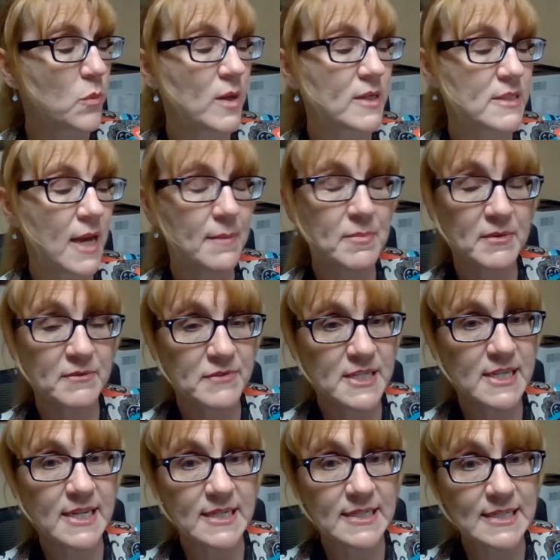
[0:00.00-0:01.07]
what type of
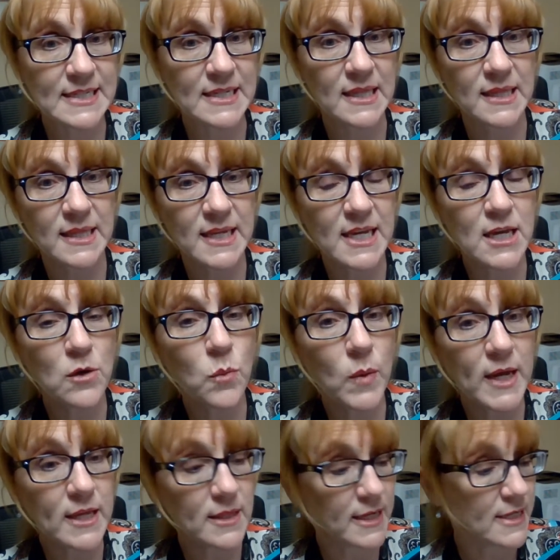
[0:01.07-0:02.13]
seed did Lee
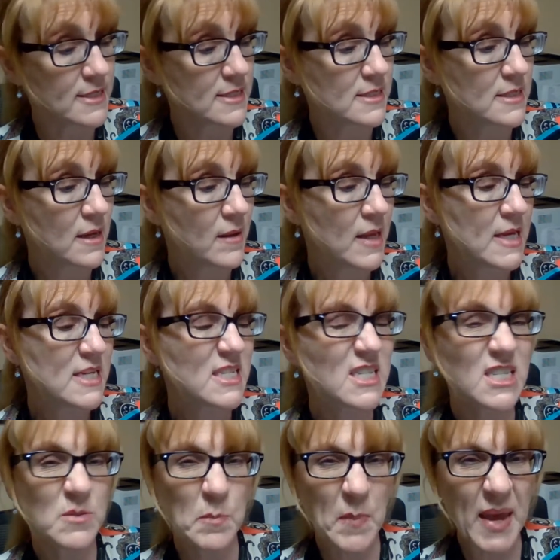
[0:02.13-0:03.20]
Wheelis
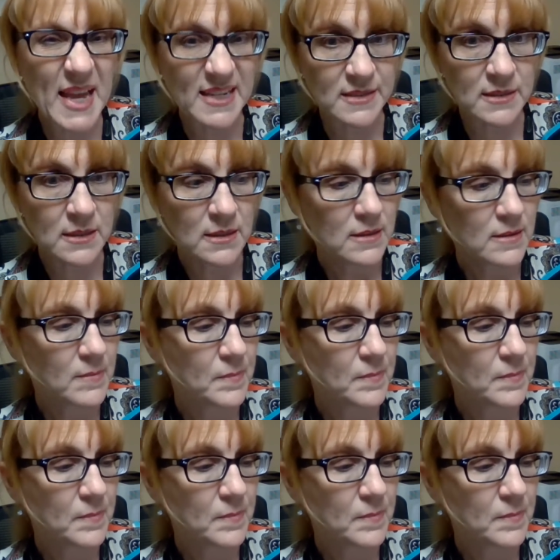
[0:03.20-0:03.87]
spit